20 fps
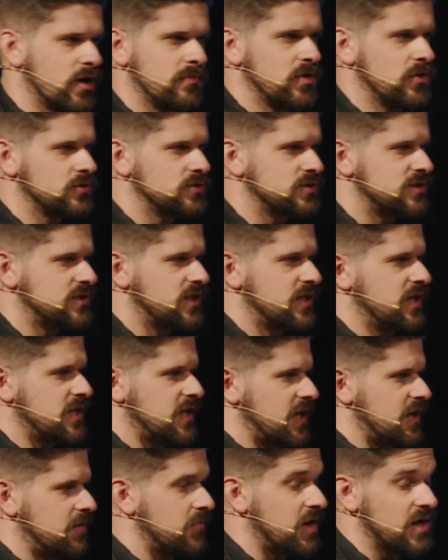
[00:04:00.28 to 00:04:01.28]
notes, any of
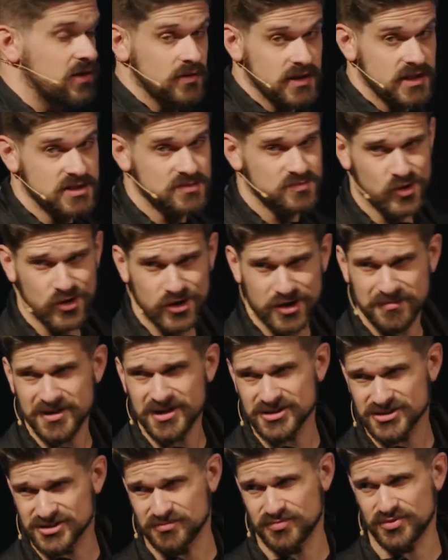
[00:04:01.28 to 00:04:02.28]
that. By the way, these program
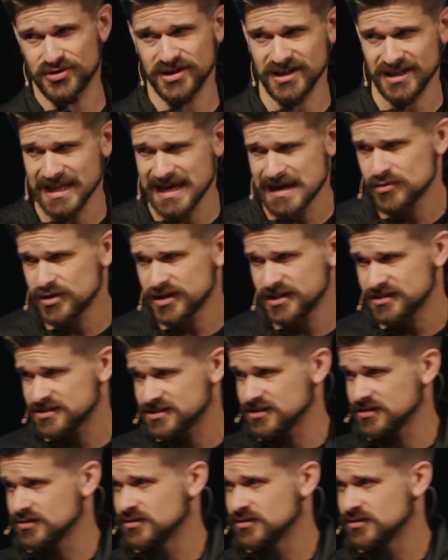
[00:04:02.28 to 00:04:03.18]
notes are pretty elaborate, so